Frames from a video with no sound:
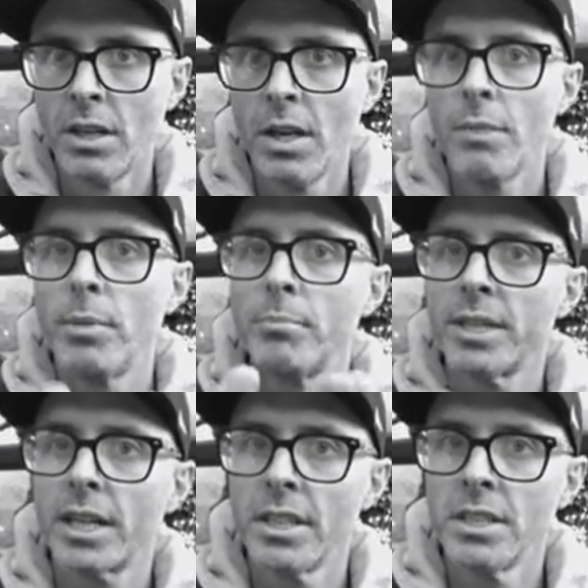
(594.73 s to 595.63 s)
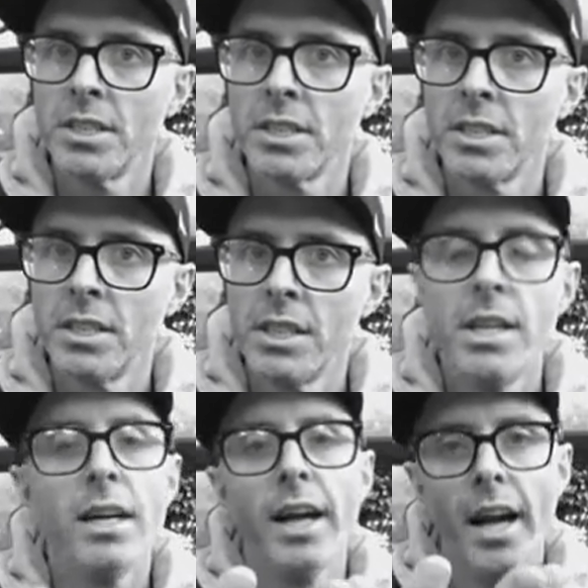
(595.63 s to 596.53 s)
but because
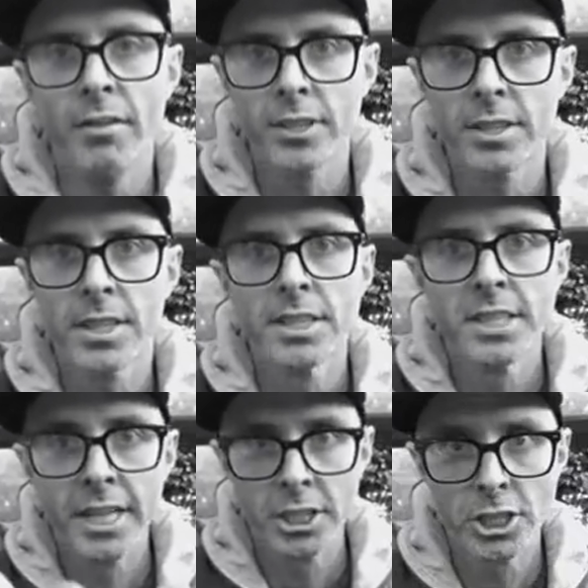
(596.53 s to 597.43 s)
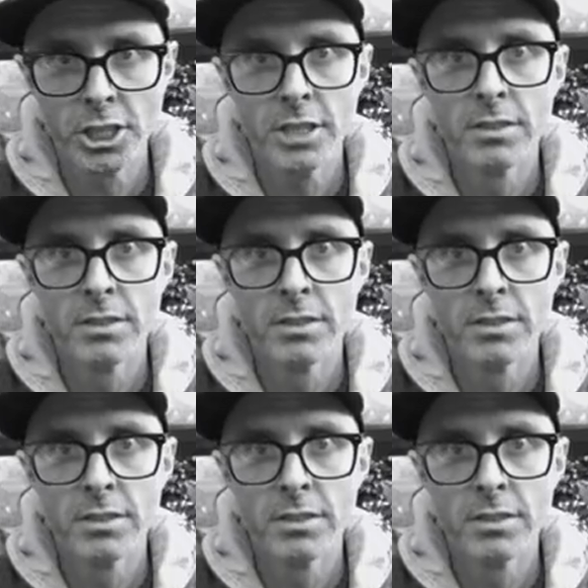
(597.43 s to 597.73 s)
everything is energy.